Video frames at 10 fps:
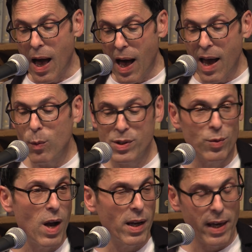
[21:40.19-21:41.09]
I was a
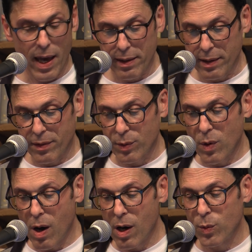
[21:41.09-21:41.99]
Rockette, and through
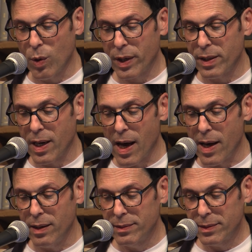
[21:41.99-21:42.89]
hard work and
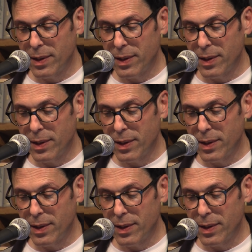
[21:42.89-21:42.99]
guile,